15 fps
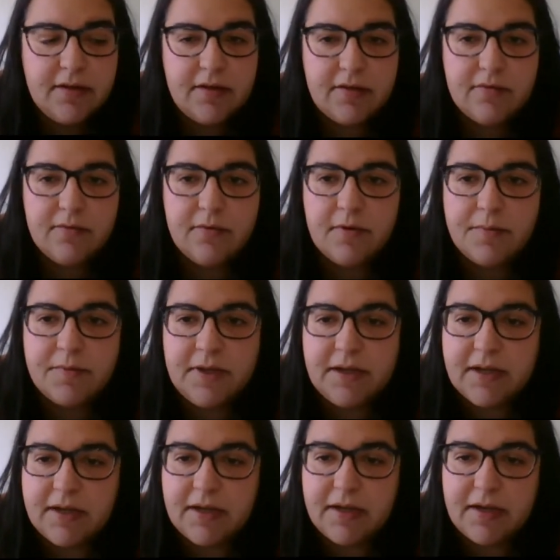to obtain
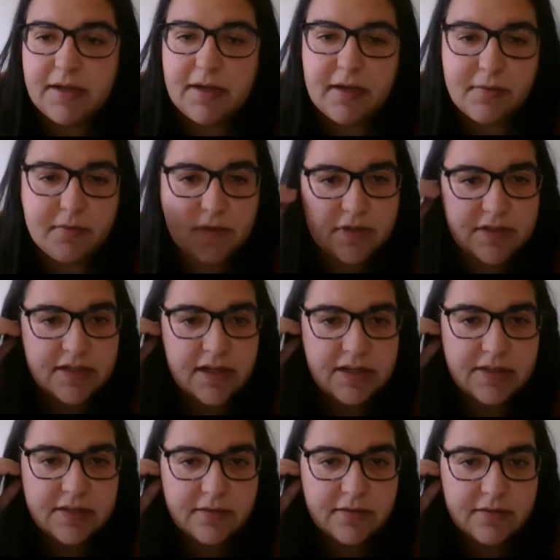a good
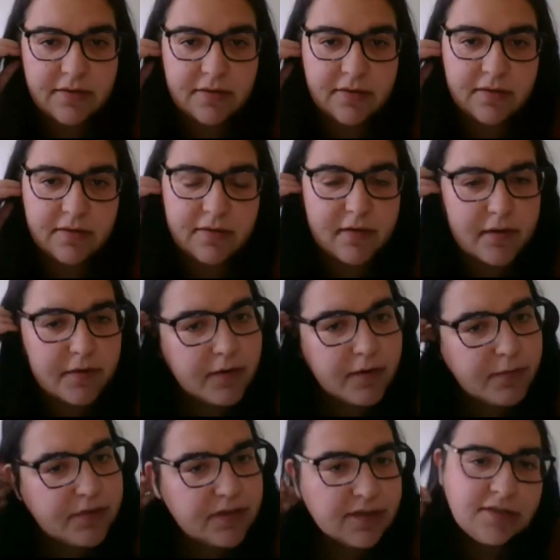results or
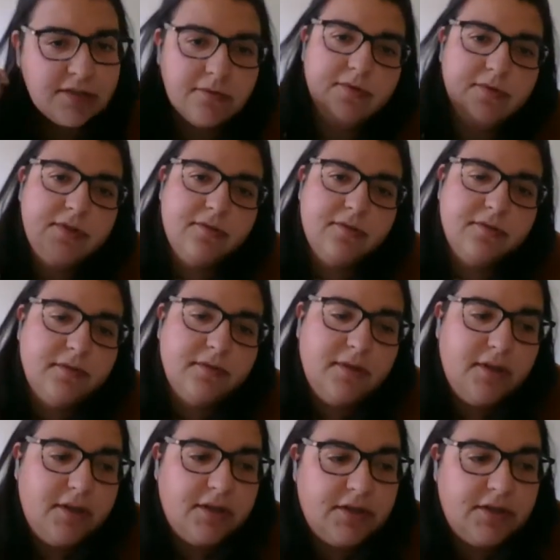our solution.
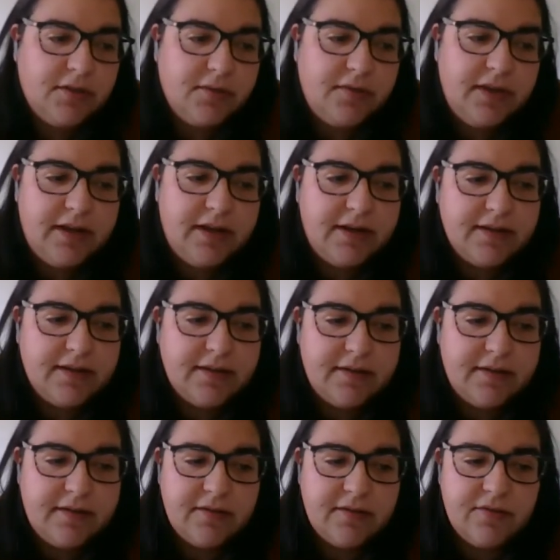So there are
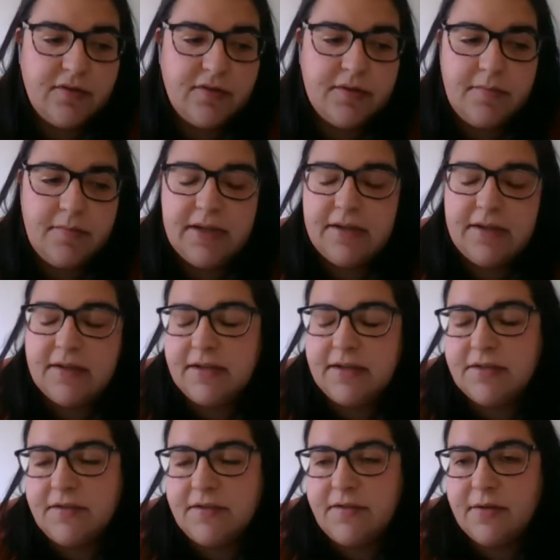2 main
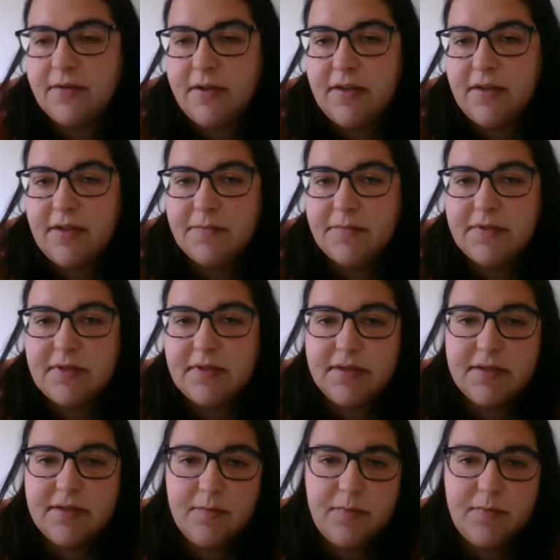kinds of algorithms,
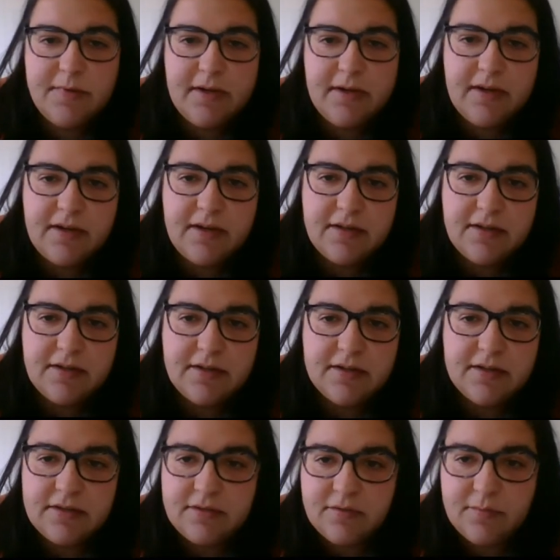unsupervised learning
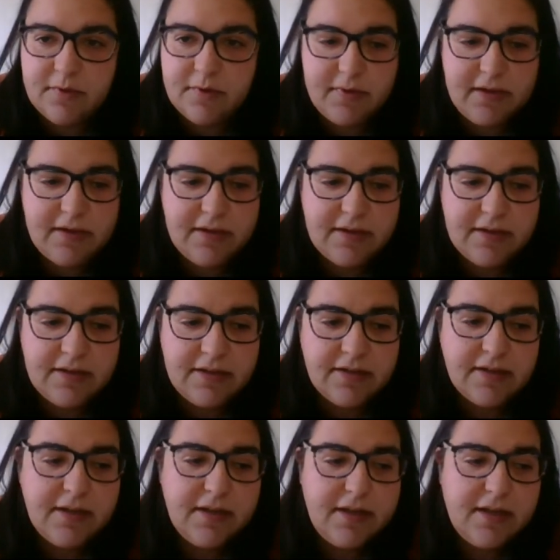and supervised learning.
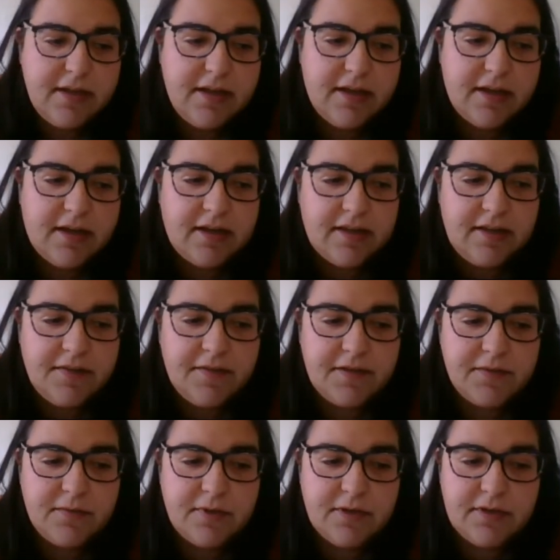And the
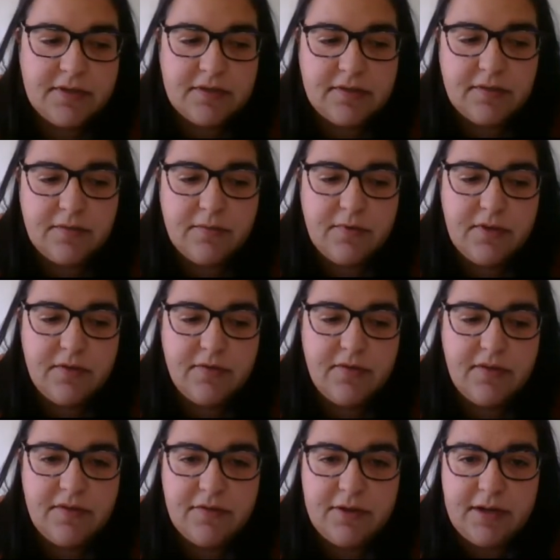first one, we don't
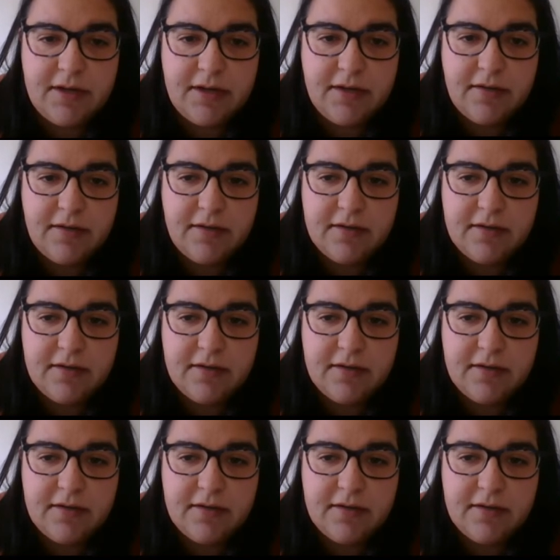need training.